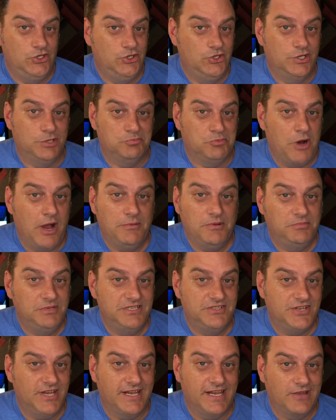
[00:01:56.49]
You could probably
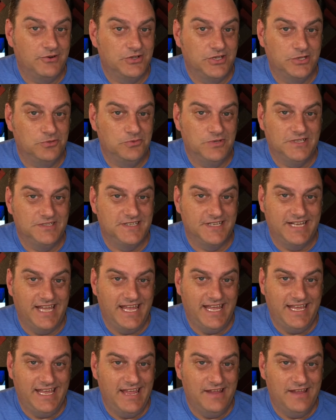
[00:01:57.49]
check out a Goodwill today